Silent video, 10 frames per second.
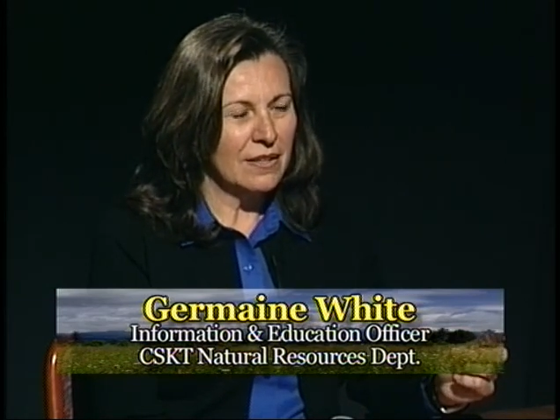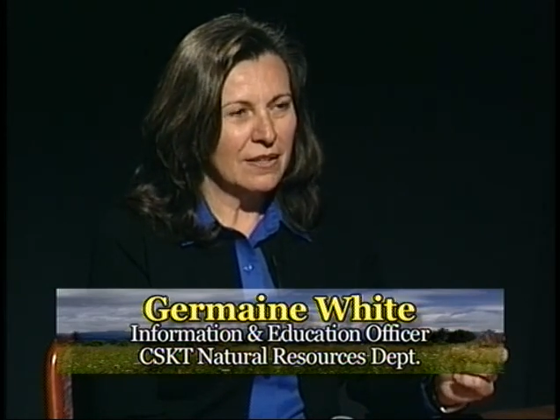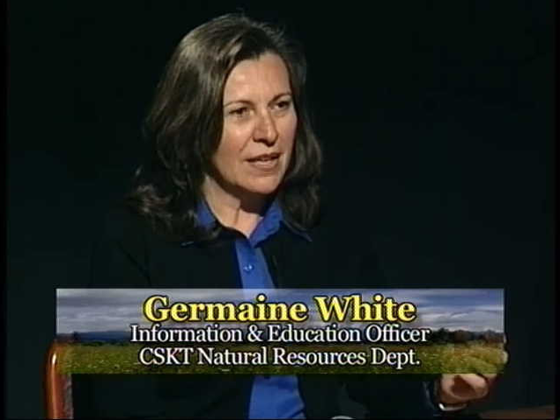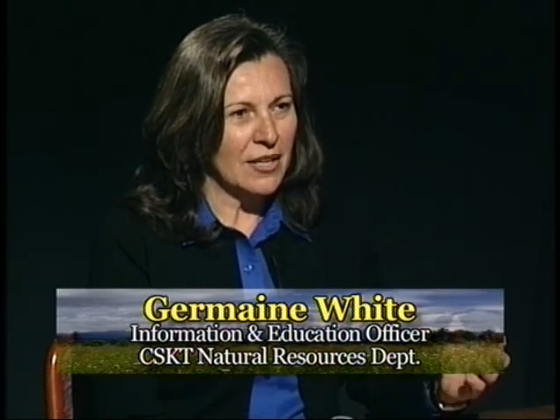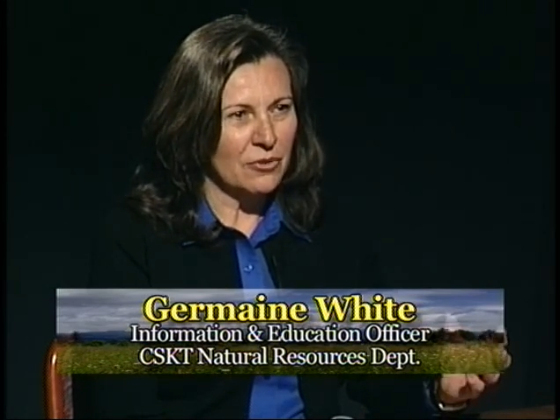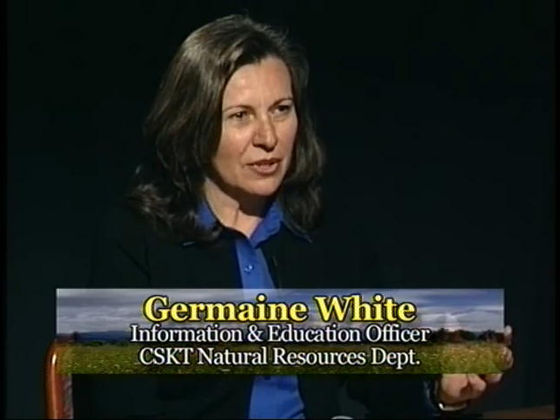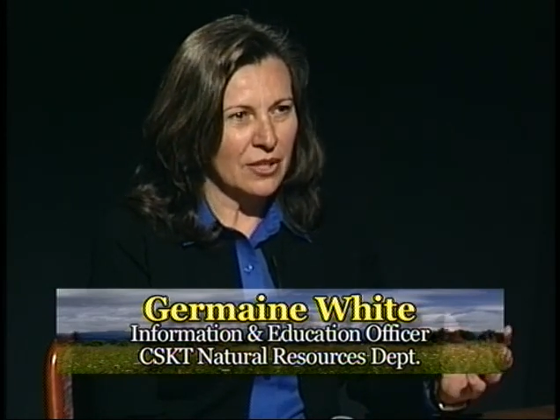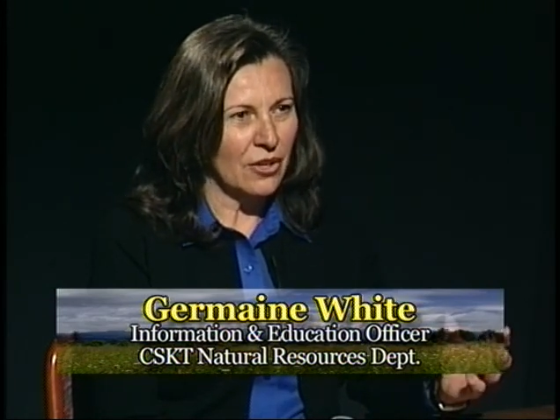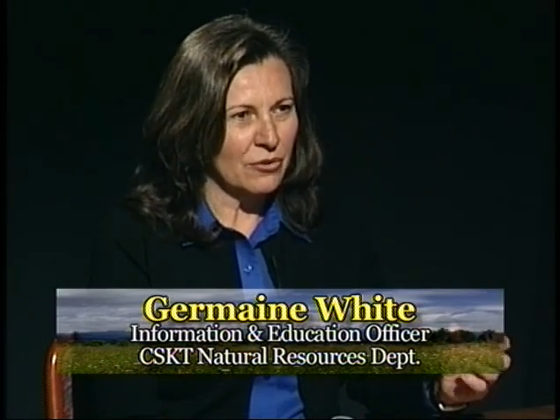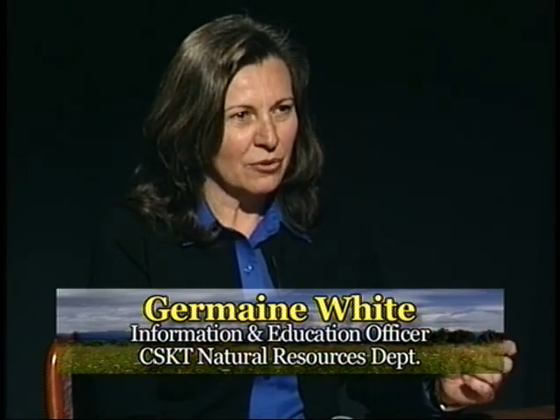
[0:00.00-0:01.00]
natural and
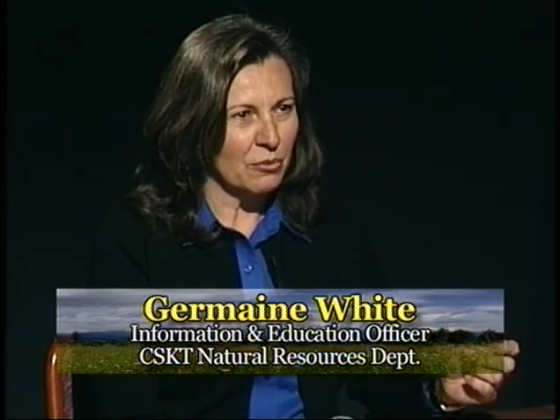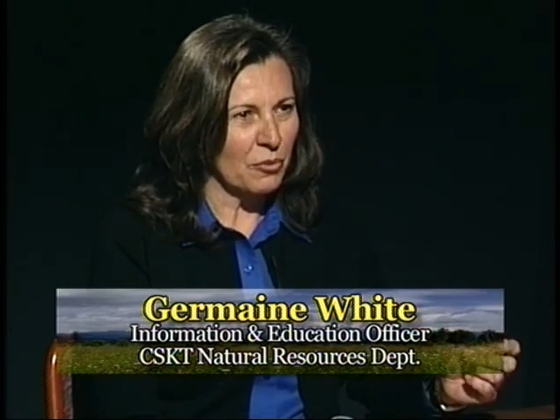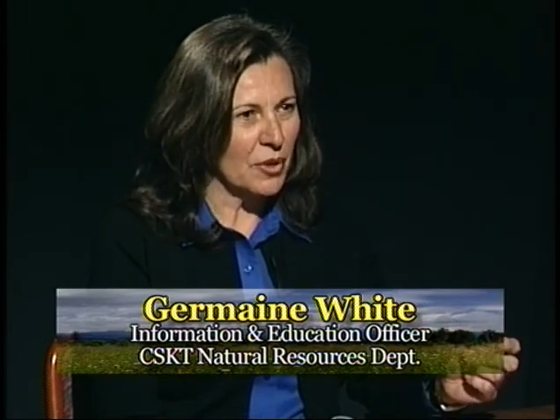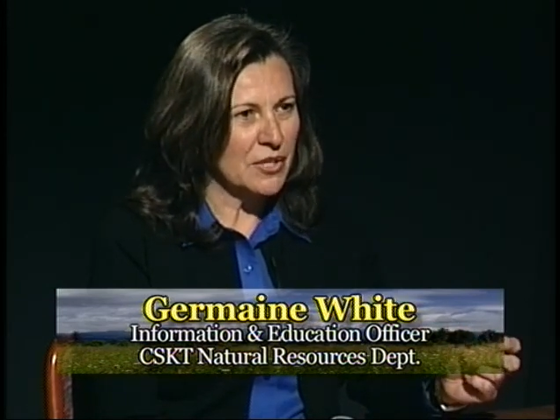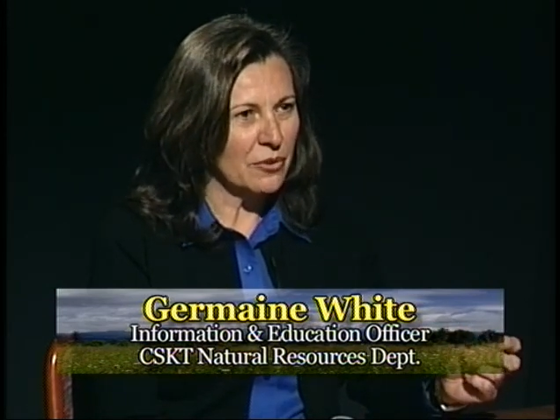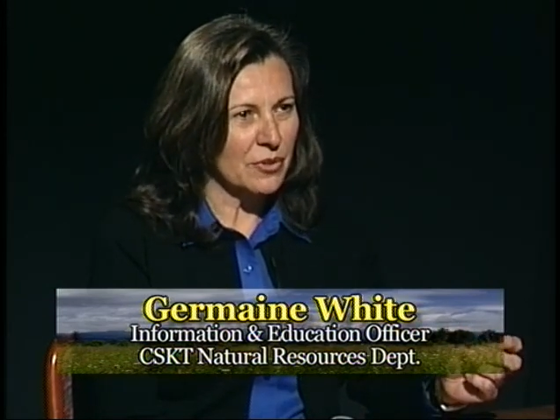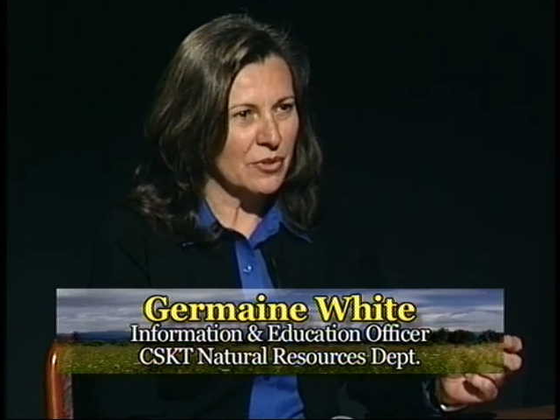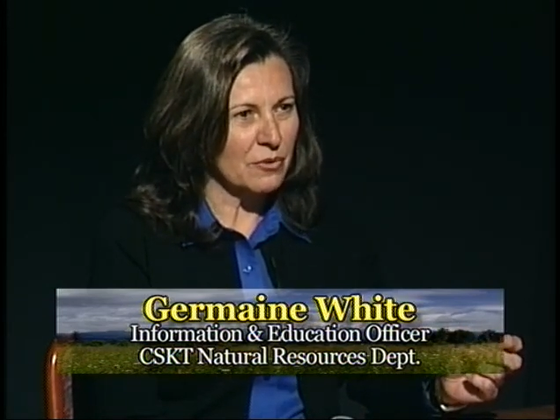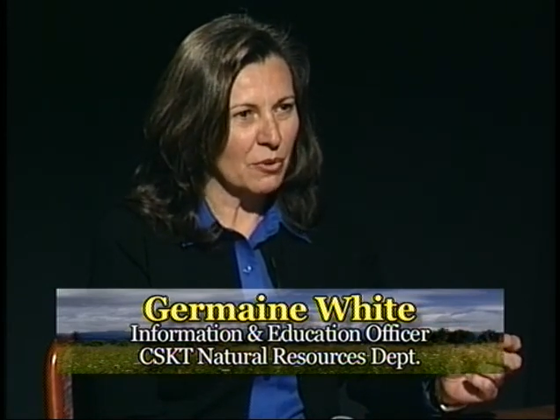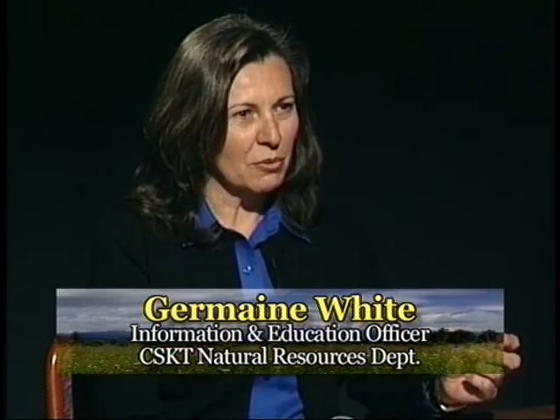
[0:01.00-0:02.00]
cultural
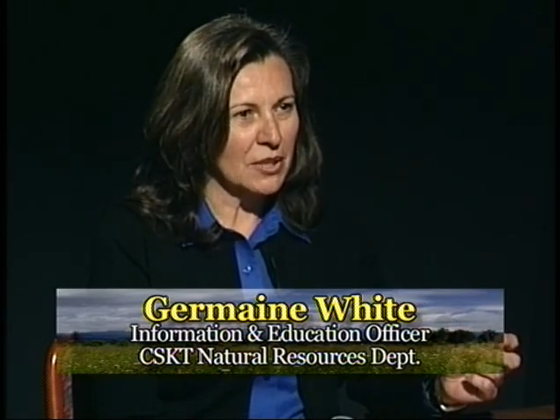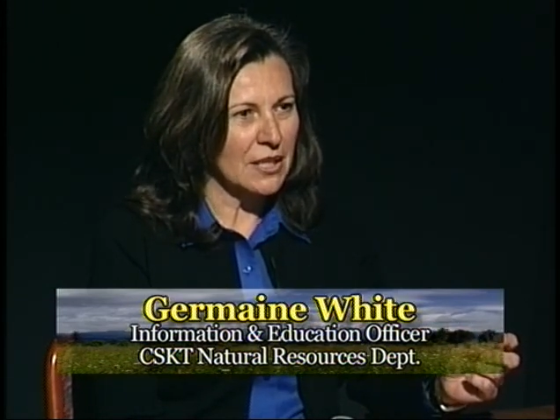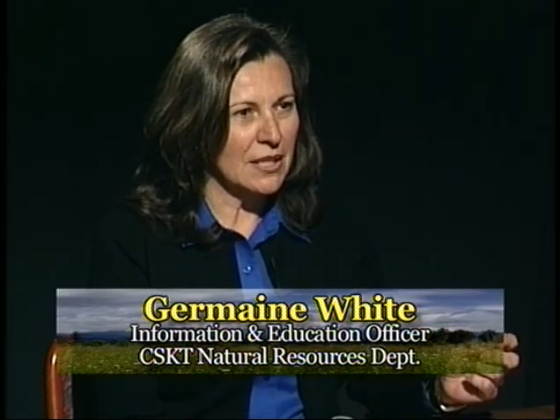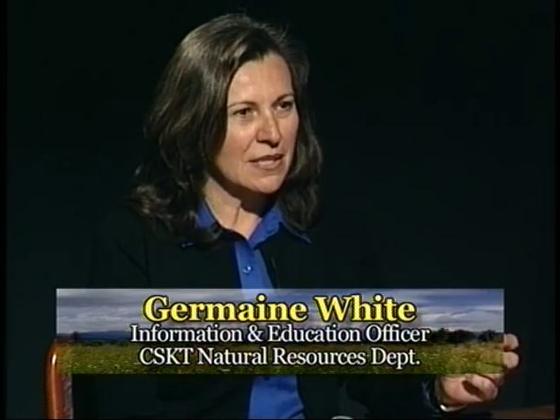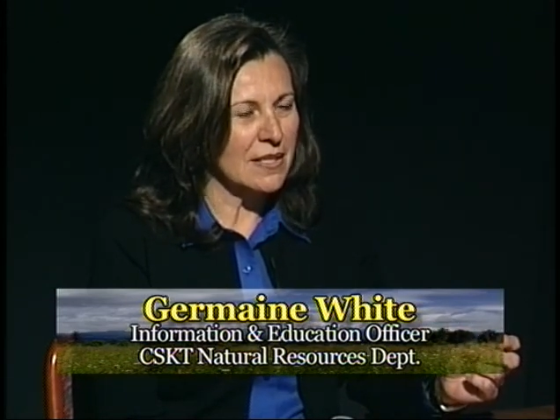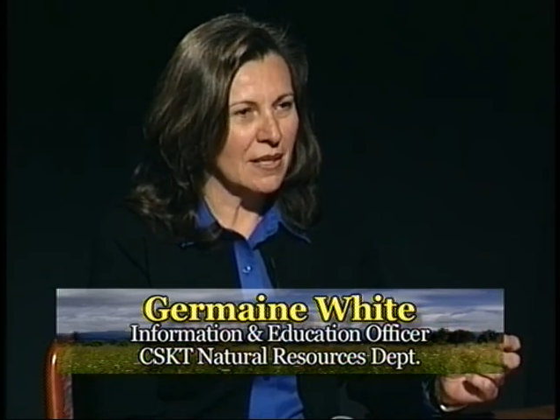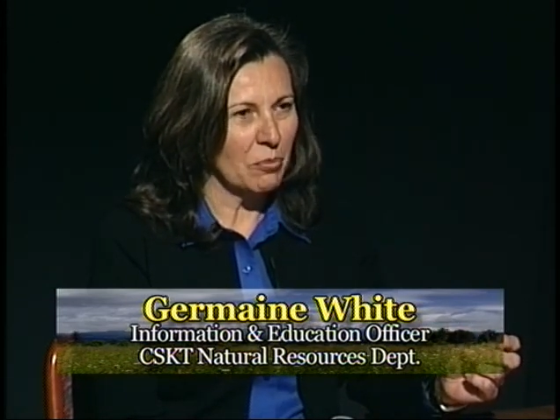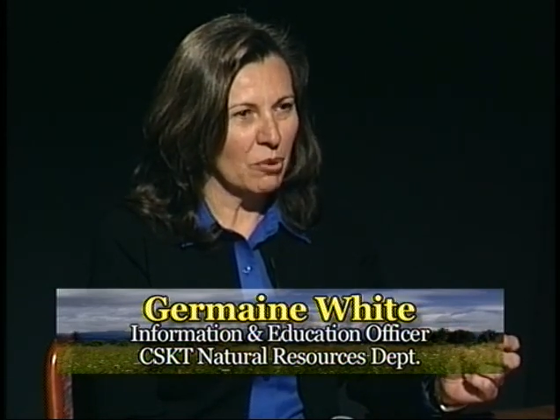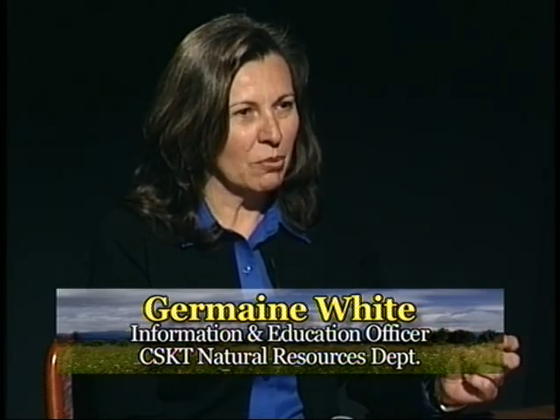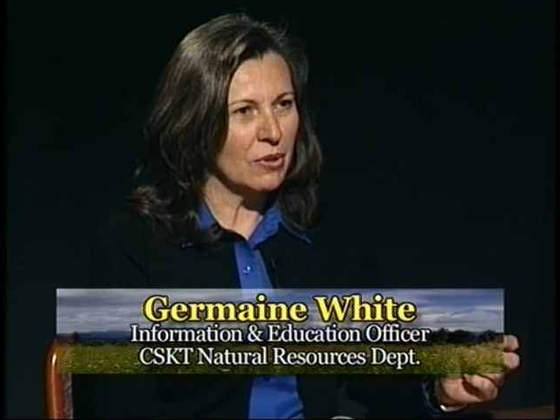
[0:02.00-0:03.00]
resources were really
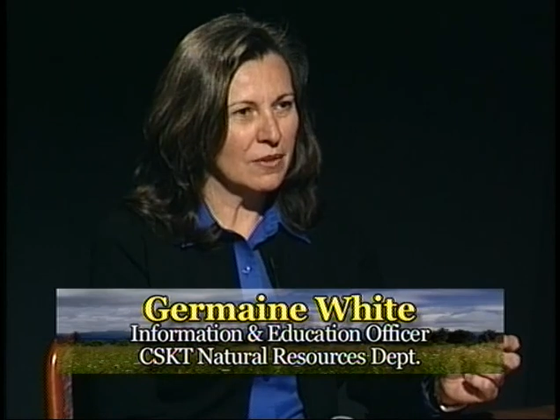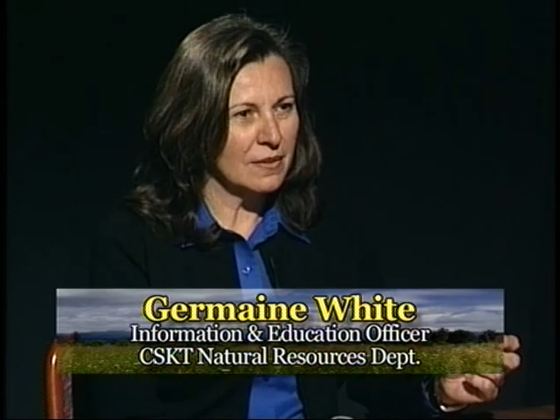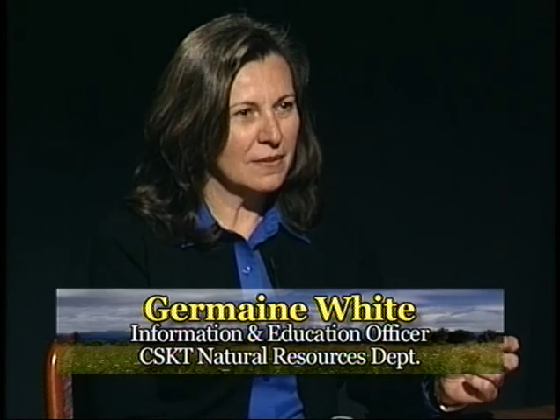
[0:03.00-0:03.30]
inseparable.